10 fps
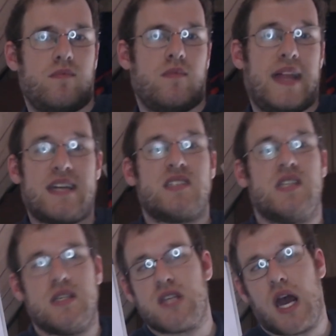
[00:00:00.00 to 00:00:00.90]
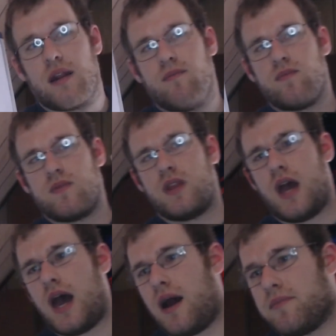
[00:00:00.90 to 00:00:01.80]
legacy is
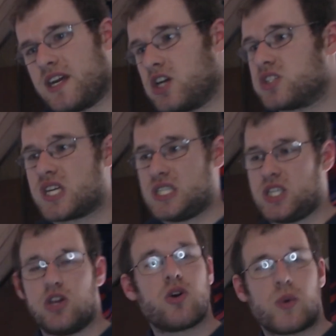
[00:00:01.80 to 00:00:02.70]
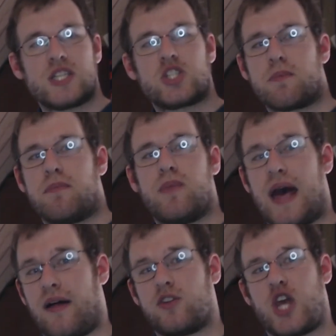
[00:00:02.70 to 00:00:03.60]
done. They could continue to win
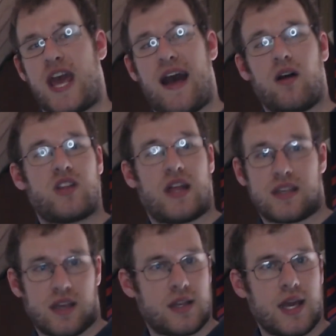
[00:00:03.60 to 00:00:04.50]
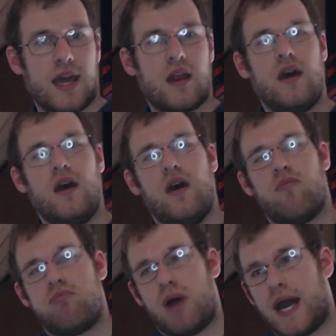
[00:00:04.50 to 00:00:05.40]
LJL like they did,
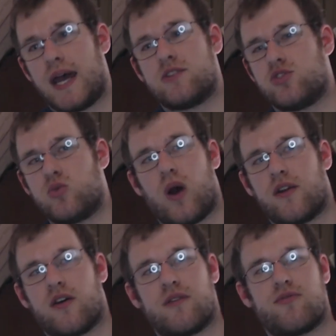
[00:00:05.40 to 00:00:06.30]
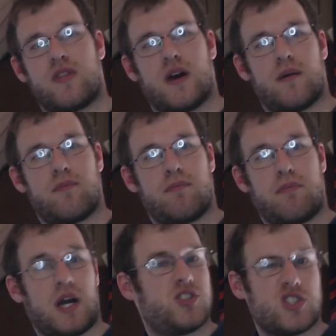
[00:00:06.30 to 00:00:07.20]
but I do wonder if the
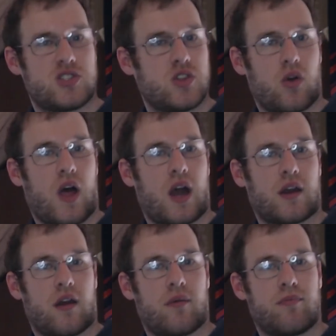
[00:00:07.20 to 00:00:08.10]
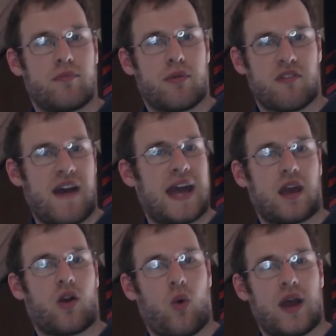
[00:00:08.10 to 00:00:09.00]
punch is no longer providing
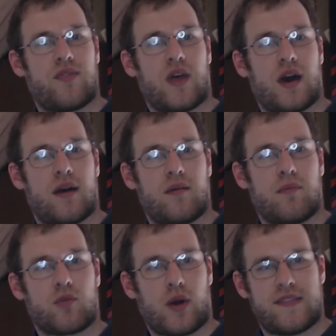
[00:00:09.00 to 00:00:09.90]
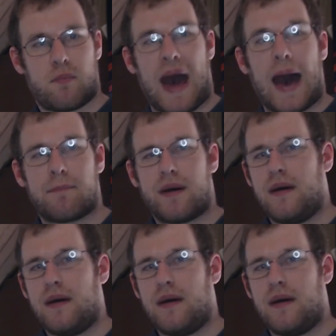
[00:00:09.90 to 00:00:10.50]
quite the pop.